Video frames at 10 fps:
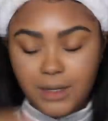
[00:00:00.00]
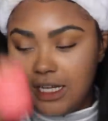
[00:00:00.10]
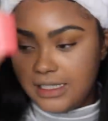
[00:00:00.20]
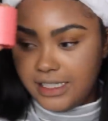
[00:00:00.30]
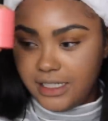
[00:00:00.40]

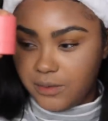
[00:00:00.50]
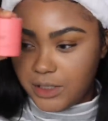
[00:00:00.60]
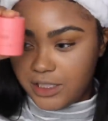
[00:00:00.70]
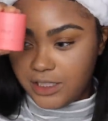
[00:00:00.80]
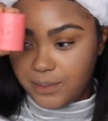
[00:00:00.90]
Bossy,
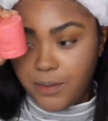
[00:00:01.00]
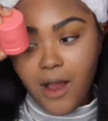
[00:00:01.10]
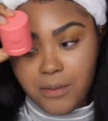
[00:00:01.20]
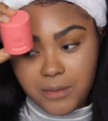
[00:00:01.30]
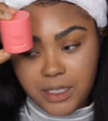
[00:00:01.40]
which is
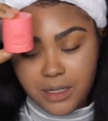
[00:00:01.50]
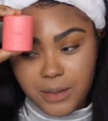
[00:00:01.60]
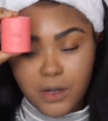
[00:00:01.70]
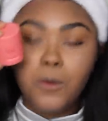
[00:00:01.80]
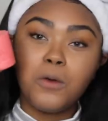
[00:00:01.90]
probably gonna
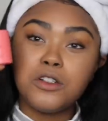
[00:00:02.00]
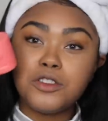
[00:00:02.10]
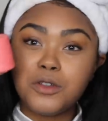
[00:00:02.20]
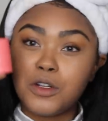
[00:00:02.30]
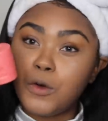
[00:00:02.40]
be an orange or a